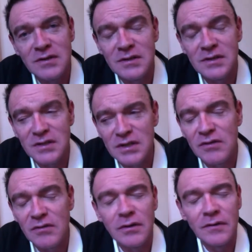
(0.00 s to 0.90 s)
the secret
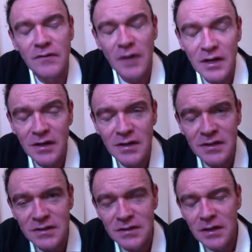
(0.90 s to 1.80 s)
of
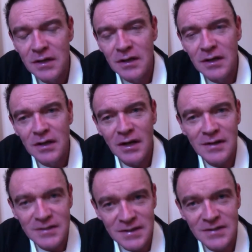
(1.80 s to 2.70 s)
kindness
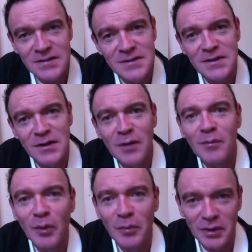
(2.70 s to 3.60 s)
exists in the
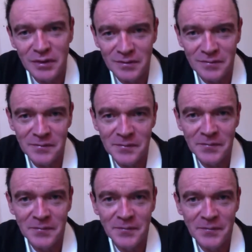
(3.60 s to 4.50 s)
moment,
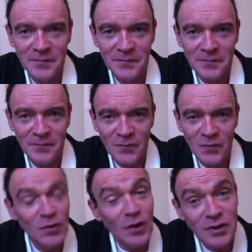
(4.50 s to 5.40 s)

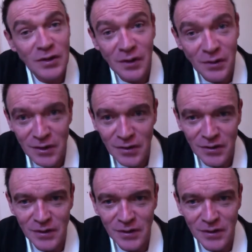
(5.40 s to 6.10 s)
not in the theory.